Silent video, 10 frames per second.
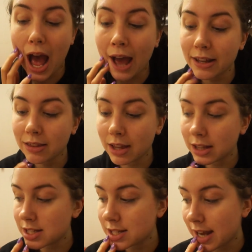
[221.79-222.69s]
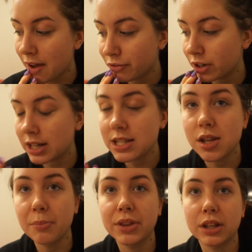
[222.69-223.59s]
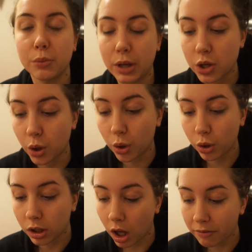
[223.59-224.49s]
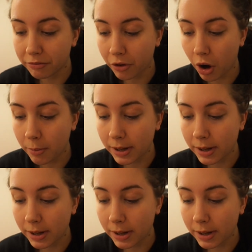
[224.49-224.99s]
And I think that's definitely something that we can all learn from.